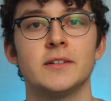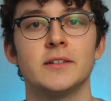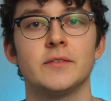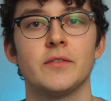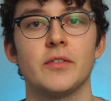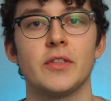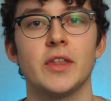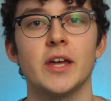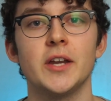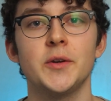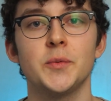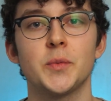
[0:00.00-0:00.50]

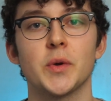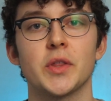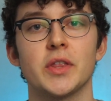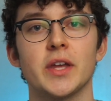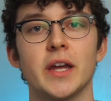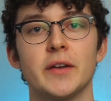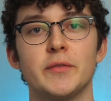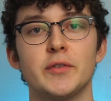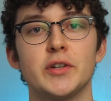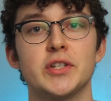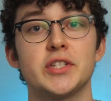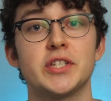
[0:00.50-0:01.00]
Then with
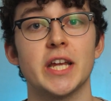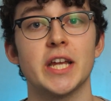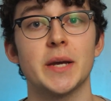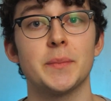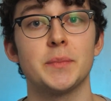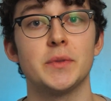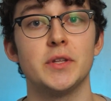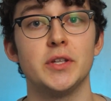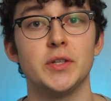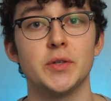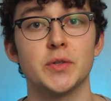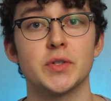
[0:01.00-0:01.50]
every step
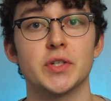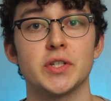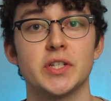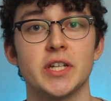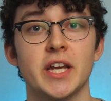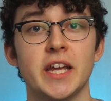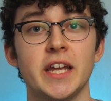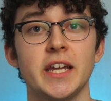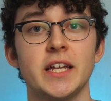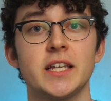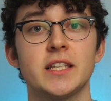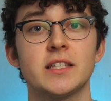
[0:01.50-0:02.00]
the user
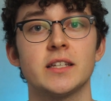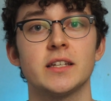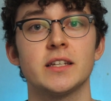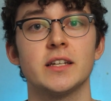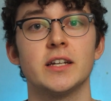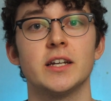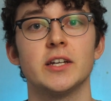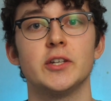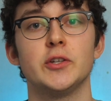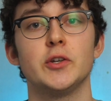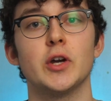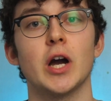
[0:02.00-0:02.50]
takes,
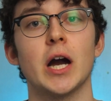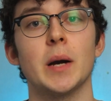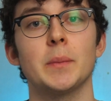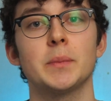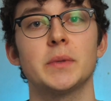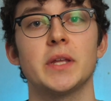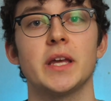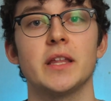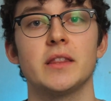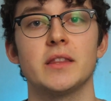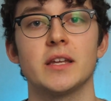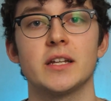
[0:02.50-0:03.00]
you
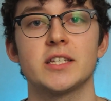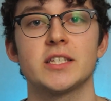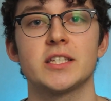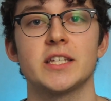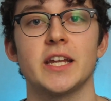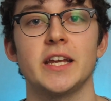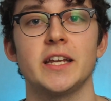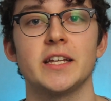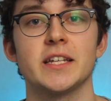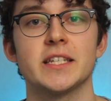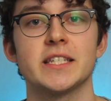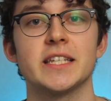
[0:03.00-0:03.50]
update that
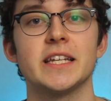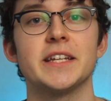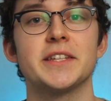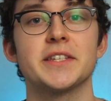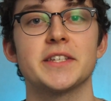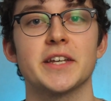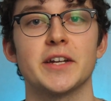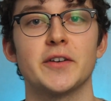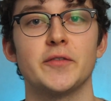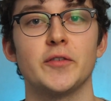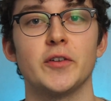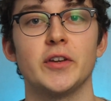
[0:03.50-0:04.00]
status
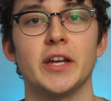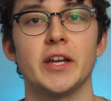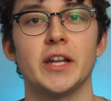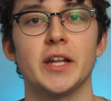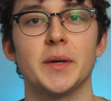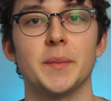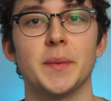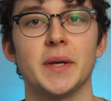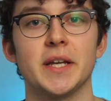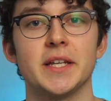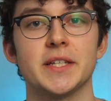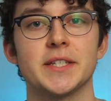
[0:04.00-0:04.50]
inside of your
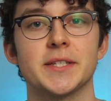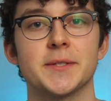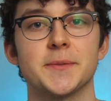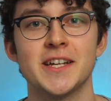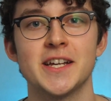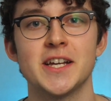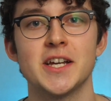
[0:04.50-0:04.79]
database.